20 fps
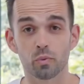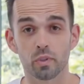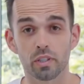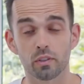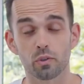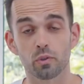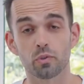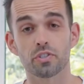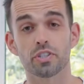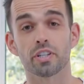we're
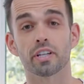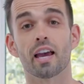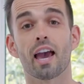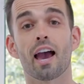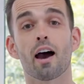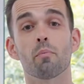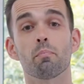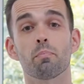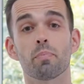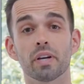launching
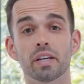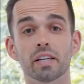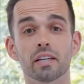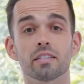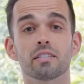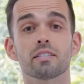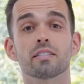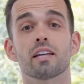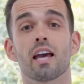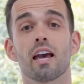our
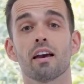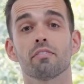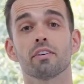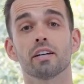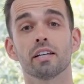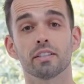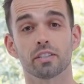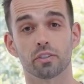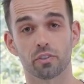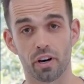biggest ever
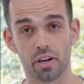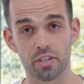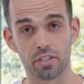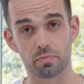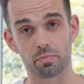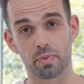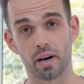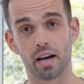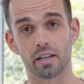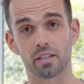integration
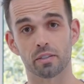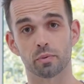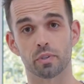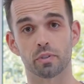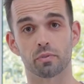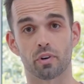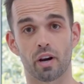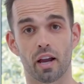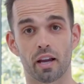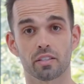partner
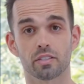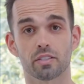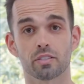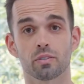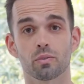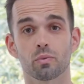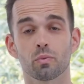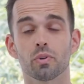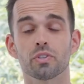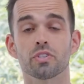with Rex,
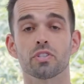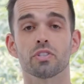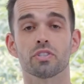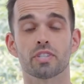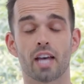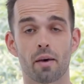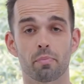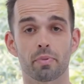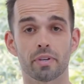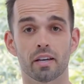which is
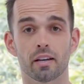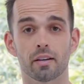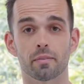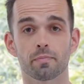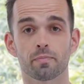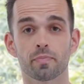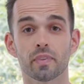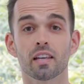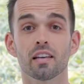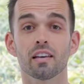Zapier.
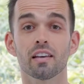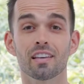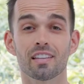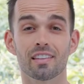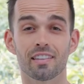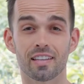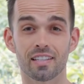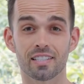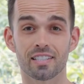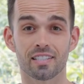
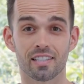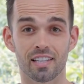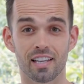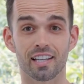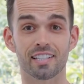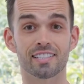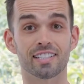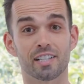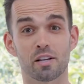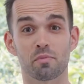This thing
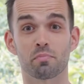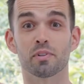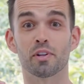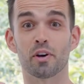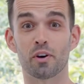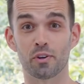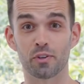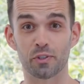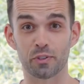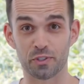is going to
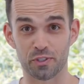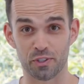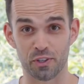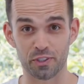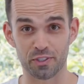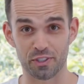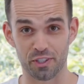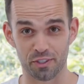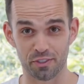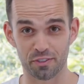blow your
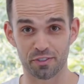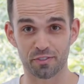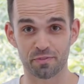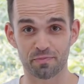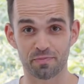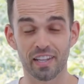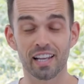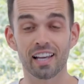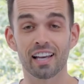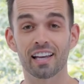socks off.
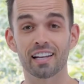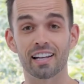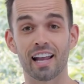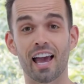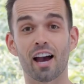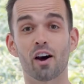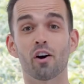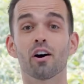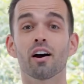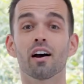
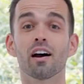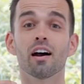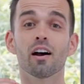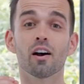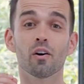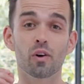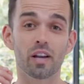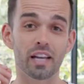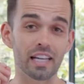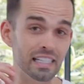Now,
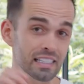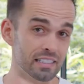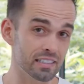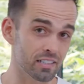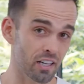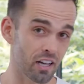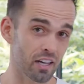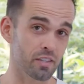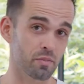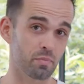
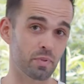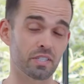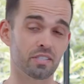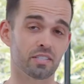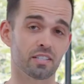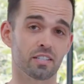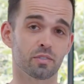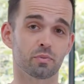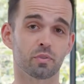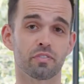inside the
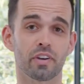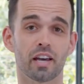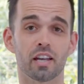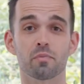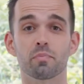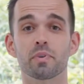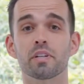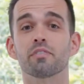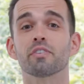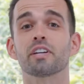business, we've had a
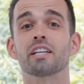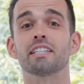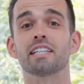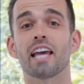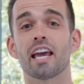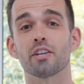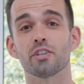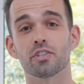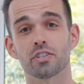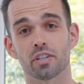bit of
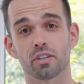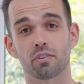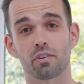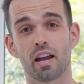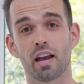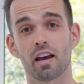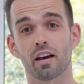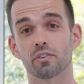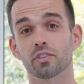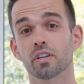contention
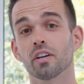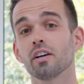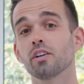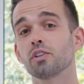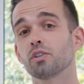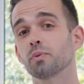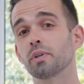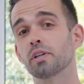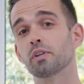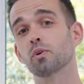around,
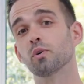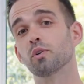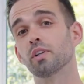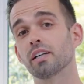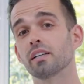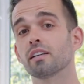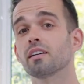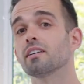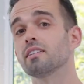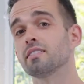do we call
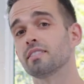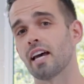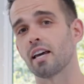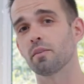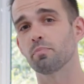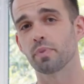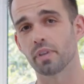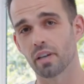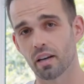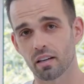it
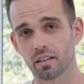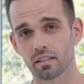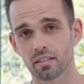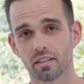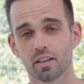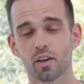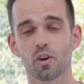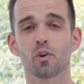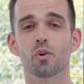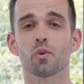Zapier
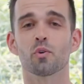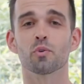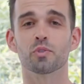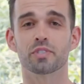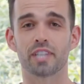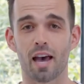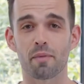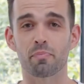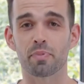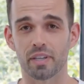or
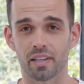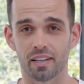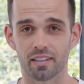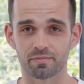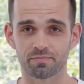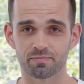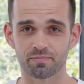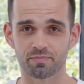Zapier?